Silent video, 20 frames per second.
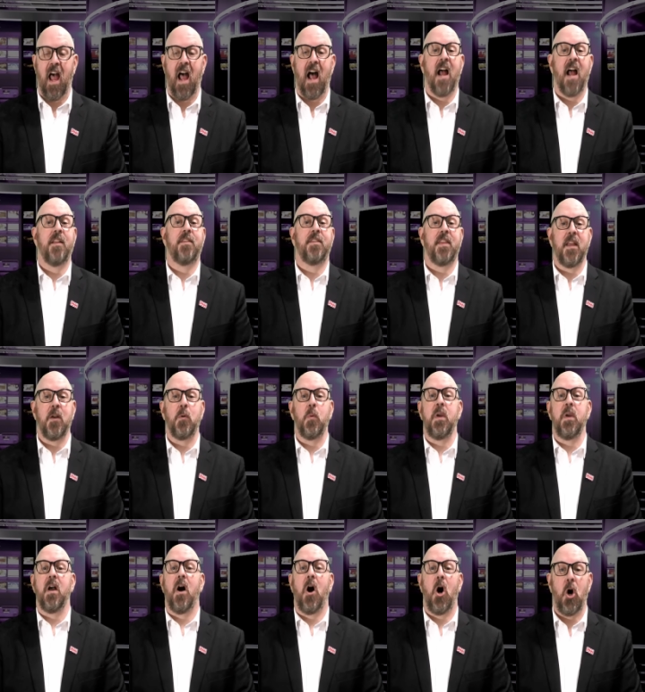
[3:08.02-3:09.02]
I think
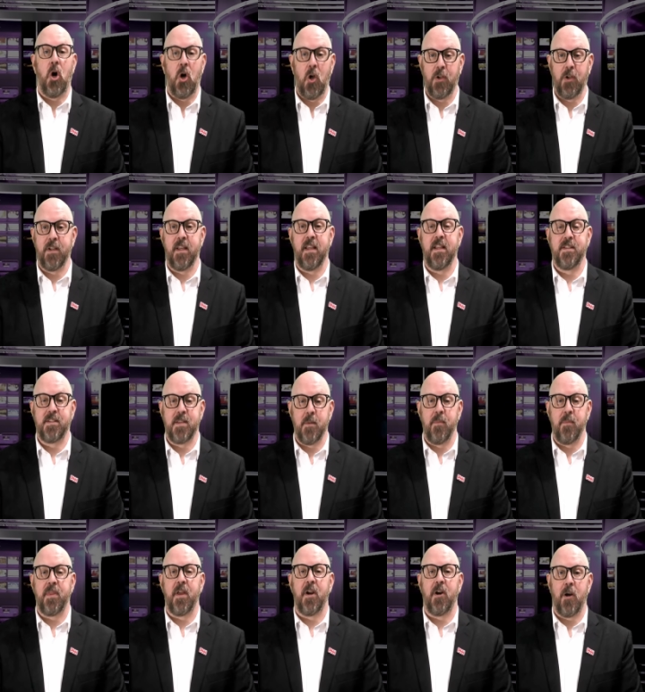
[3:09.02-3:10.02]
we all need
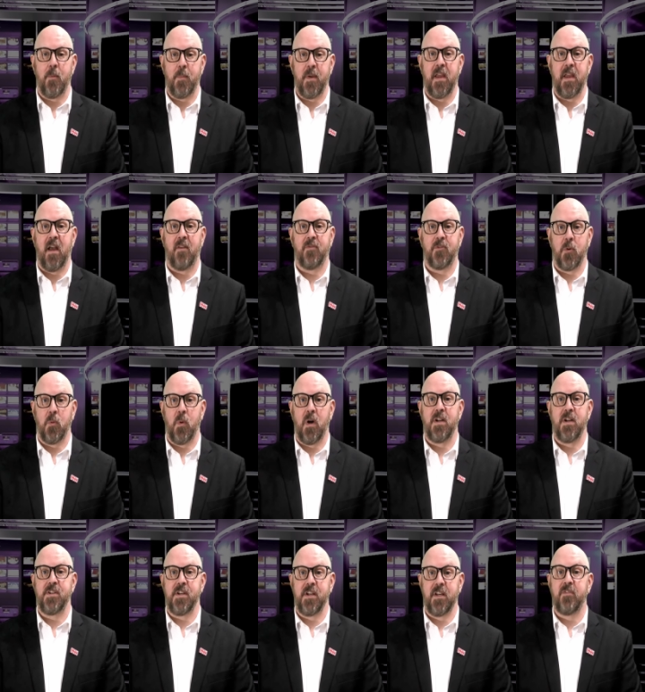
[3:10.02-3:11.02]
some therapy after
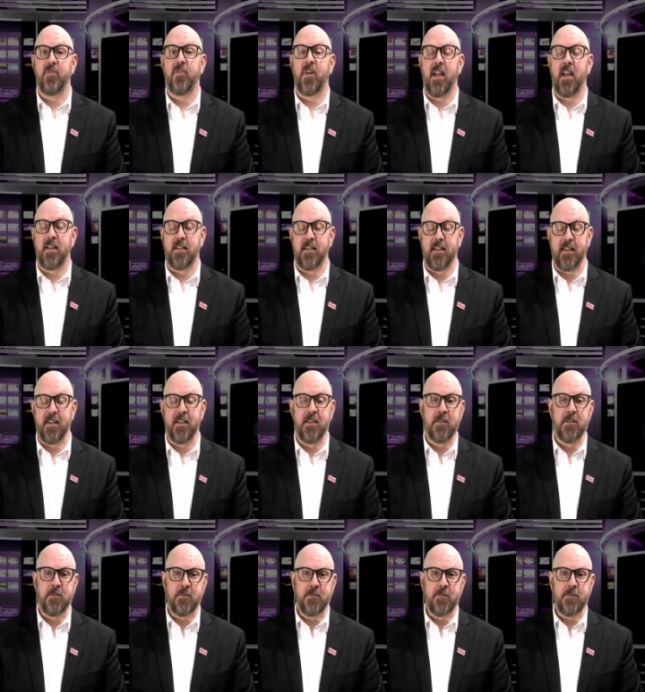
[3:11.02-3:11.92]
watching it, frankly.